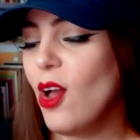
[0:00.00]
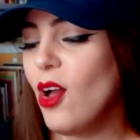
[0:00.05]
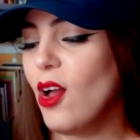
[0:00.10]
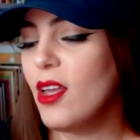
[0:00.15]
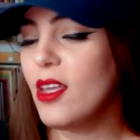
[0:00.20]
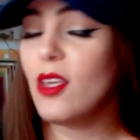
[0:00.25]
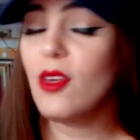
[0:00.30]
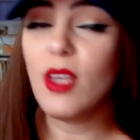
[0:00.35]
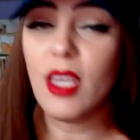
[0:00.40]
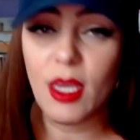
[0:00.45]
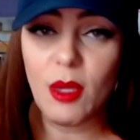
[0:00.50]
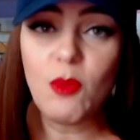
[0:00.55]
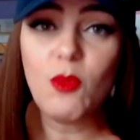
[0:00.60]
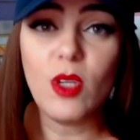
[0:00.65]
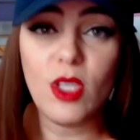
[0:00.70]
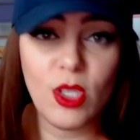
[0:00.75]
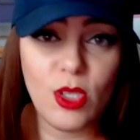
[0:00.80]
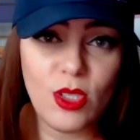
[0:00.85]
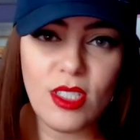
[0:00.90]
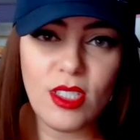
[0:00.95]
He
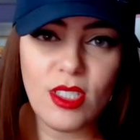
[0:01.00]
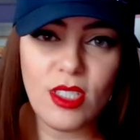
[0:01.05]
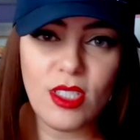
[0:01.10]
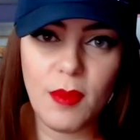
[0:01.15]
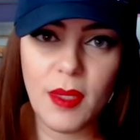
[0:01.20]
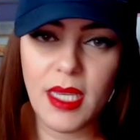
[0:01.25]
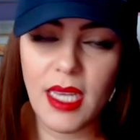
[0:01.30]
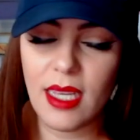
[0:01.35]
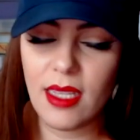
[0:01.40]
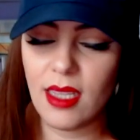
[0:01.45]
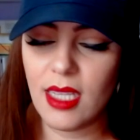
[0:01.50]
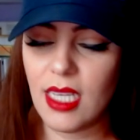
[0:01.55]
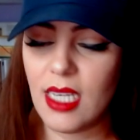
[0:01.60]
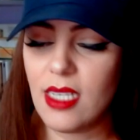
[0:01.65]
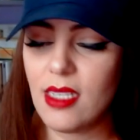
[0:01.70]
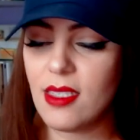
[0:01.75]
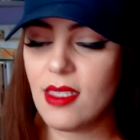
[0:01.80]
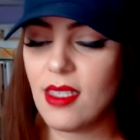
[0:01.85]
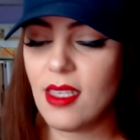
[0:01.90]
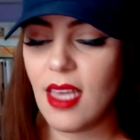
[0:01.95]
used to be, at
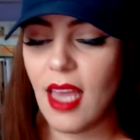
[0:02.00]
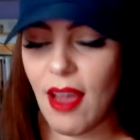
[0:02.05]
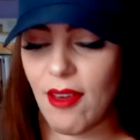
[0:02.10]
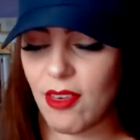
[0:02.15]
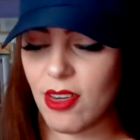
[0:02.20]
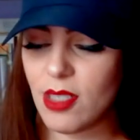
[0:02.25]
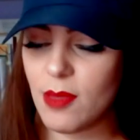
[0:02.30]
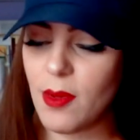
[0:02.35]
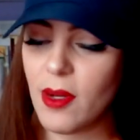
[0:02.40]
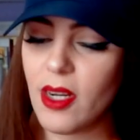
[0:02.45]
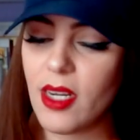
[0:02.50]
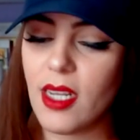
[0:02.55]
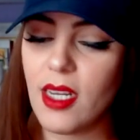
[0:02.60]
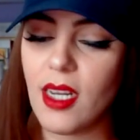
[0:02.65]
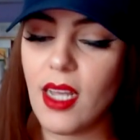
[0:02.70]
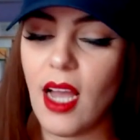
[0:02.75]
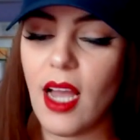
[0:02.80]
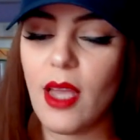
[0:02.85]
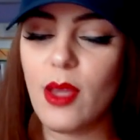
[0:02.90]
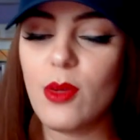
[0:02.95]
least, the average American
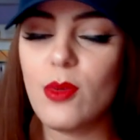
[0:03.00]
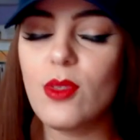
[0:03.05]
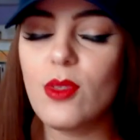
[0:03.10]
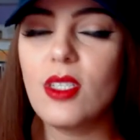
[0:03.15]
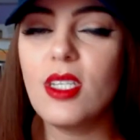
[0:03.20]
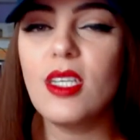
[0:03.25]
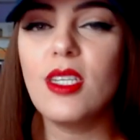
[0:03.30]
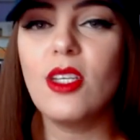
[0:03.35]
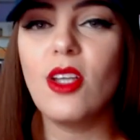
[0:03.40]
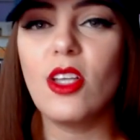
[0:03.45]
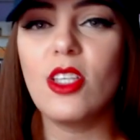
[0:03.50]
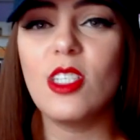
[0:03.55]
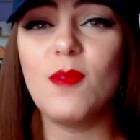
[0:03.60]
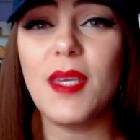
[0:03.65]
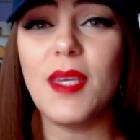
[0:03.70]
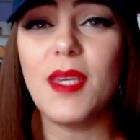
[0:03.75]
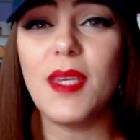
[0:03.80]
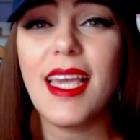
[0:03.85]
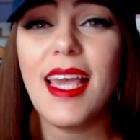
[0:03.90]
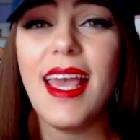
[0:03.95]
guy who did not
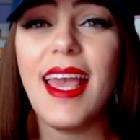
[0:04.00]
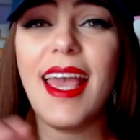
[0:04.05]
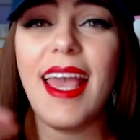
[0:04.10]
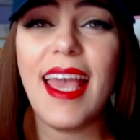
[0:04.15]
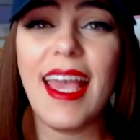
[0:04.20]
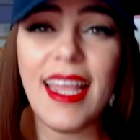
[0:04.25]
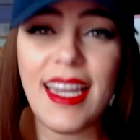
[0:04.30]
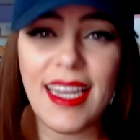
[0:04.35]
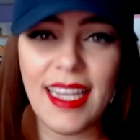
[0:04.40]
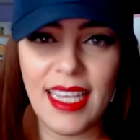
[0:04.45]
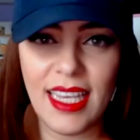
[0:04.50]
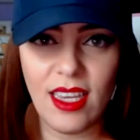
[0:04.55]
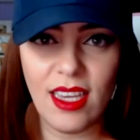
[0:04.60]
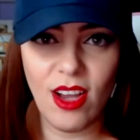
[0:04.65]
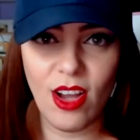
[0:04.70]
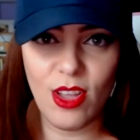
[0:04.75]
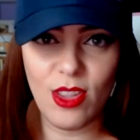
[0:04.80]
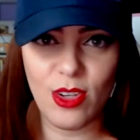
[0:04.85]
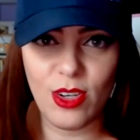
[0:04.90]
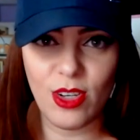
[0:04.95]
speak any
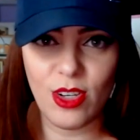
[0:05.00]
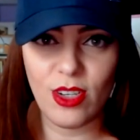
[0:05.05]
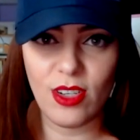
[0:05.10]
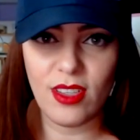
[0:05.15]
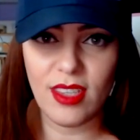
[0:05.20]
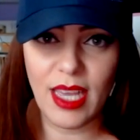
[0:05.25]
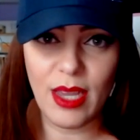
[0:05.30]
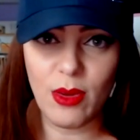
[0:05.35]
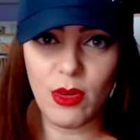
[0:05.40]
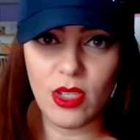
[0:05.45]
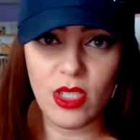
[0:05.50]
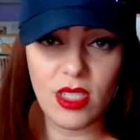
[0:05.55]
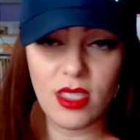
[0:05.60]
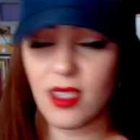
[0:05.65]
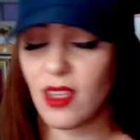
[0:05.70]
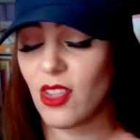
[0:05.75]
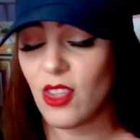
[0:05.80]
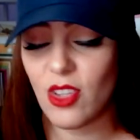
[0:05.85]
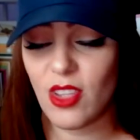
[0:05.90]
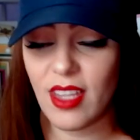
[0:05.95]
other languages
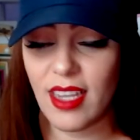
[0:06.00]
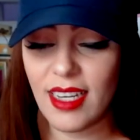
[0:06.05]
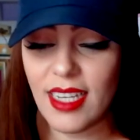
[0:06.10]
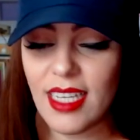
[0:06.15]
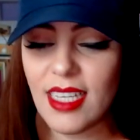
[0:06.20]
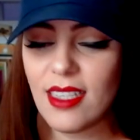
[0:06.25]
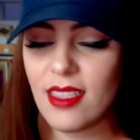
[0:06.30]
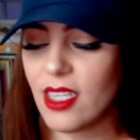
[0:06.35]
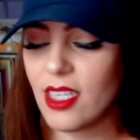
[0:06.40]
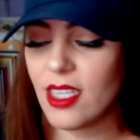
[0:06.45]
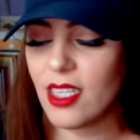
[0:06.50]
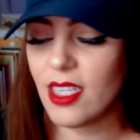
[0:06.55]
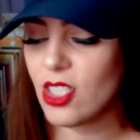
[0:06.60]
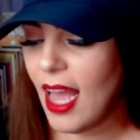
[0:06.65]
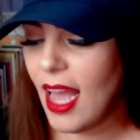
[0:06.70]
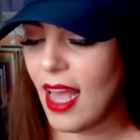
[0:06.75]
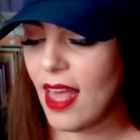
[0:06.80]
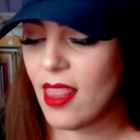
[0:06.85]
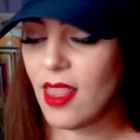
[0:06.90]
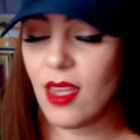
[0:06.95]
other than English,
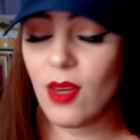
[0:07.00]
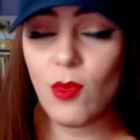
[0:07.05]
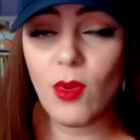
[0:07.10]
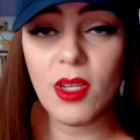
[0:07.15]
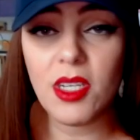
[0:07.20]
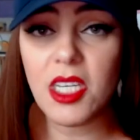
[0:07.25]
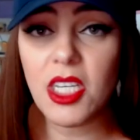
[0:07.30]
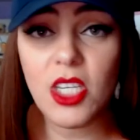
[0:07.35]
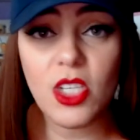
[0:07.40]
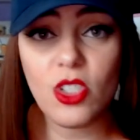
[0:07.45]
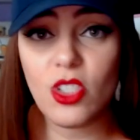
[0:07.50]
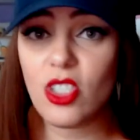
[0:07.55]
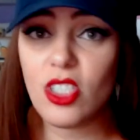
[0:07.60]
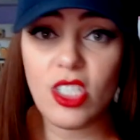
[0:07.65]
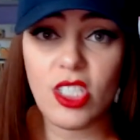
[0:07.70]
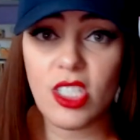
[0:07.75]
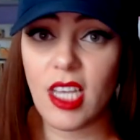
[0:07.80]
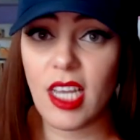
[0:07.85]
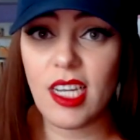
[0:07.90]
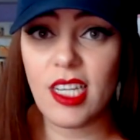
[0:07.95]
and then one day he just
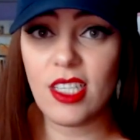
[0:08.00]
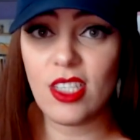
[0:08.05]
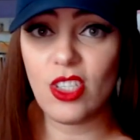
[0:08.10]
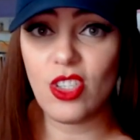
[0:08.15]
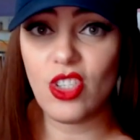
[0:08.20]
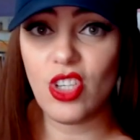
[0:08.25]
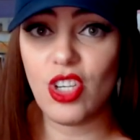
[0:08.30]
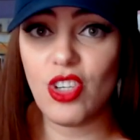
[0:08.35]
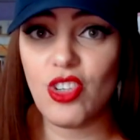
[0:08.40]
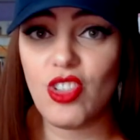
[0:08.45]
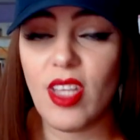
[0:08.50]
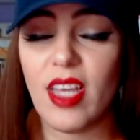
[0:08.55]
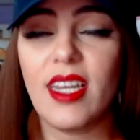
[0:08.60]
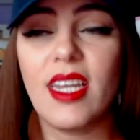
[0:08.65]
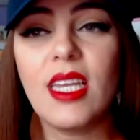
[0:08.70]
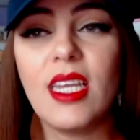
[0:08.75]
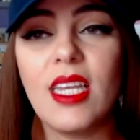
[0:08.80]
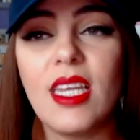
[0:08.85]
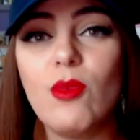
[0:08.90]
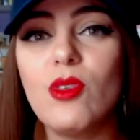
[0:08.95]
decided to change that,
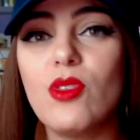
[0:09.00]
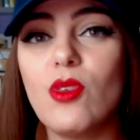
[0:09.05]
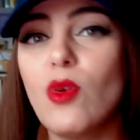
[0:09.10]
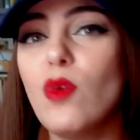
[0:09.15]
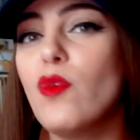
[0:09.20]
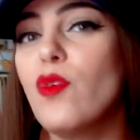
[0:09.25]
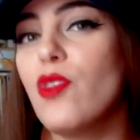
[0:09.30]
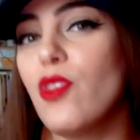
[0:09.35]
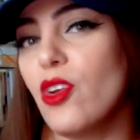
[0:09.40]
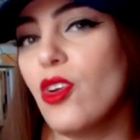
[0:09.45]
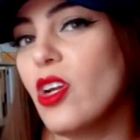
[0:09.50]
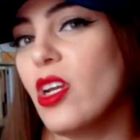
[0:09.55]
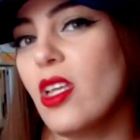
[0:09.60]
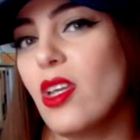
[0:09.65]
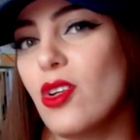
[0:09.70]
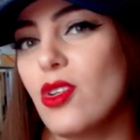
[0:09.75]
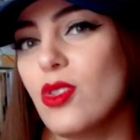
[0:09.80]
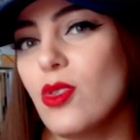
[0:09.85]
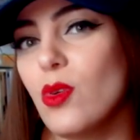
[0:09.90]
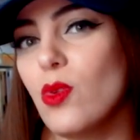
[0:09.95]
and he was over 30
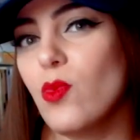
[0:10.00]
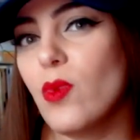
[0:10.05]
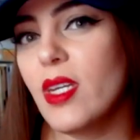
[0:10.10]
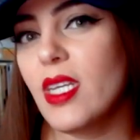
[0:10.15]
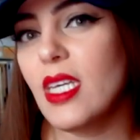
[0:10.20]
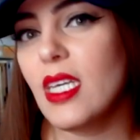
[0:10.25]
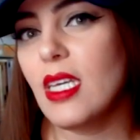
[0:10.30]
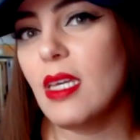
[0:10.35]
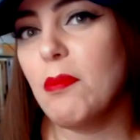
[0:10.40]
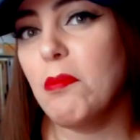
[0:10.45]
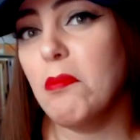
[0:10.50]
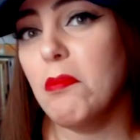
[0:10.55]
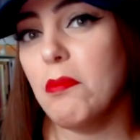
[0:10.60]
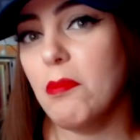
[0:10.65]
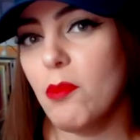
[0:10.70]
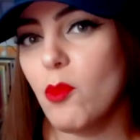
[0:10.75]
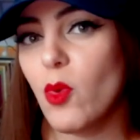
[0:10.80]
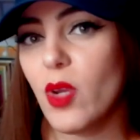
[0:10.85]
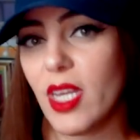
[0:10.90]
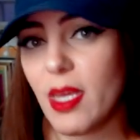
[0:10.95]
years old when
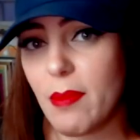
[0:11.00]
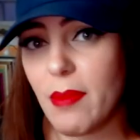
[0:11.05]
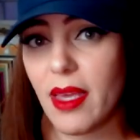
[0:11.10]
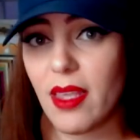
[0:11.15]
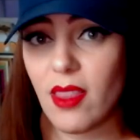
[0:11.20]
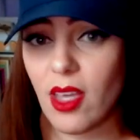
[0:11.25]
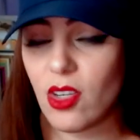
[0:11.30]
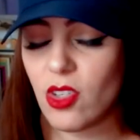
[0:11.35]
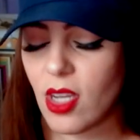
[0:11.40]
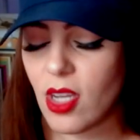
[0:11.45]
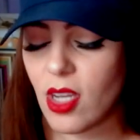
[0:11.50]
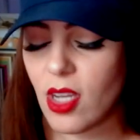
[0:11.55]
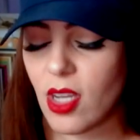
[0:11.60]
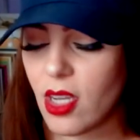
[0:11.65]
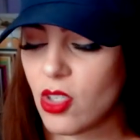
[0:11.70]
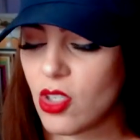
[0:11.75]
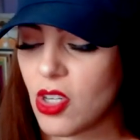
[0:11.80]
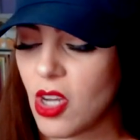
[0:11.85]
he made that change.